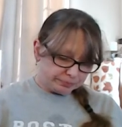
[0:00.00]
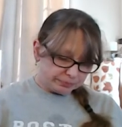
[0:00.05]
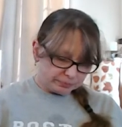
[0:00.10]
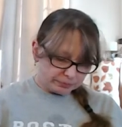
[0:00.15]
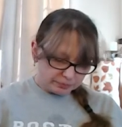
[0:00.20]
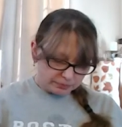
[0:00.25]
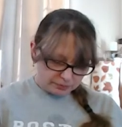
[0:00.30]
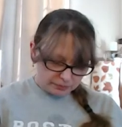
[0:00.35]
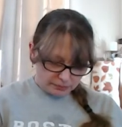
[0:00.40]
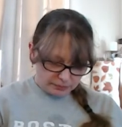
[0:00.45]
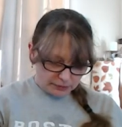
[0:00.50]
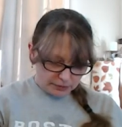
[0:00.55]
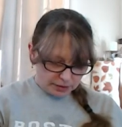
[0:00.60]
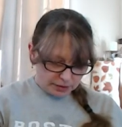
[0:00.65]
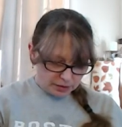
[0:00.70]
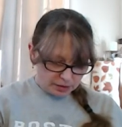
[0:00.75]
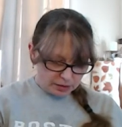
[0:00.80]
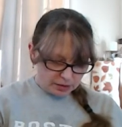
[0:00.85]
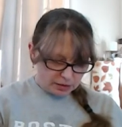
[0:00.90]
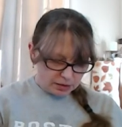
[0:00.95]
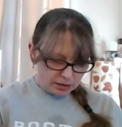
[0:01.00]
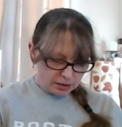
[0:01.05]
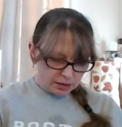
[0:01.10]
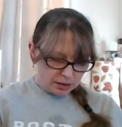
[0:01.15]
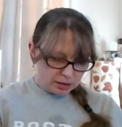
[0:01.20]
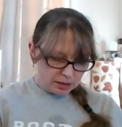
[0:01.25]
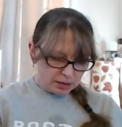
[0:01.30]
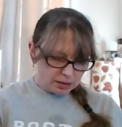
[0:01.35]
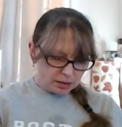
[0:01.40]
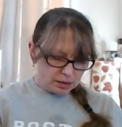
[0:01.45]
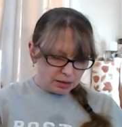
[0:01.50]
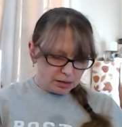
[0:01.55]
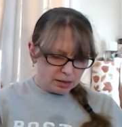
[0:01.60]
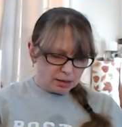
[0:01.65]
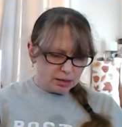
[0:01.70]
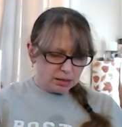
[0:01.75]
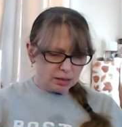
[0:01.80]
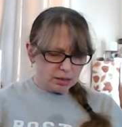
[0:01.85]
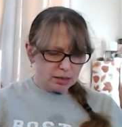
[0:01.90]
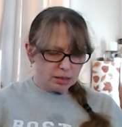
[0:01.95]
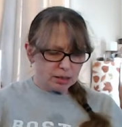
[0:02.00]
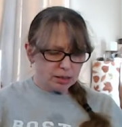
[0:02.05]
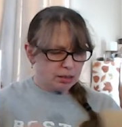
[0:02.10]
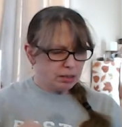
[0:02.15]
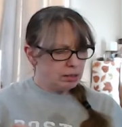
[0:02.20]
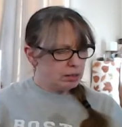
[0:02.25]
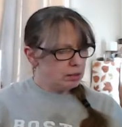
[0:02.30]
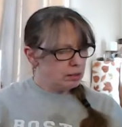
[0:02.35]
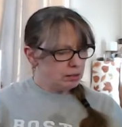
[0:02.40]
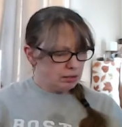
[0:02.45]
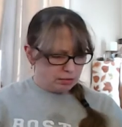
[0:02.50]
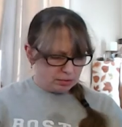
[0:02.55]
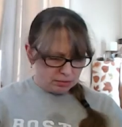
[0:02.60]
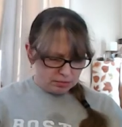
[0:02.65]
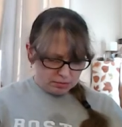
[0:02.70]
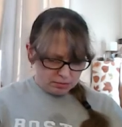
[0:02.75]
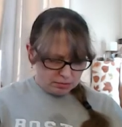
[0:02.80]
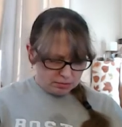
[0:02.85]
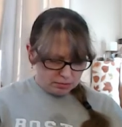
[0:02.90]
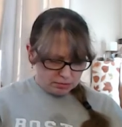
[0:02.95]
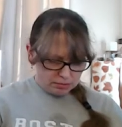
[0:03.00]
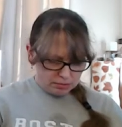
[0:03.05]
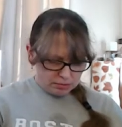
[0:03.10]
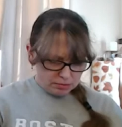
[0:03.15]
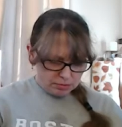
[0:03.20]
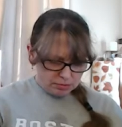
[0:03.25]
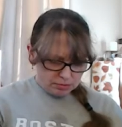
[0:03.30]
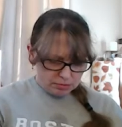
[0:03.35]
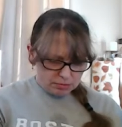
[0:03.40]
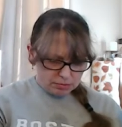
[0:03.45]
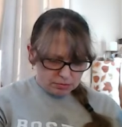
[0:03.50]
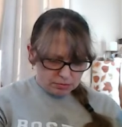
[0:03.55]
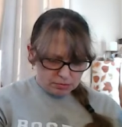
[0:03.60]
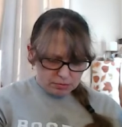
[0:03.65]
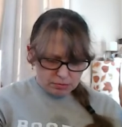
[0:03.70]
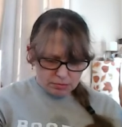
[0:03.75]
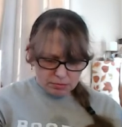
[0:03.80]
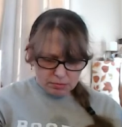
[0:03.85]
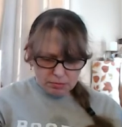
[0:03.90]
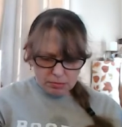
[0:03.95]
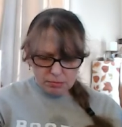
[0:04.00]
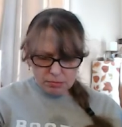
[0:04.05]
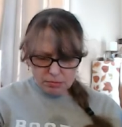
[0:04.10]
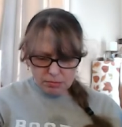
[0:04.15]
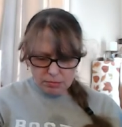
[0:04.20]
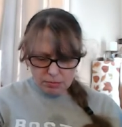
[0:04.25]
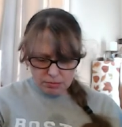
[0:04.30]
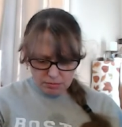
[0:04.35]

(silence)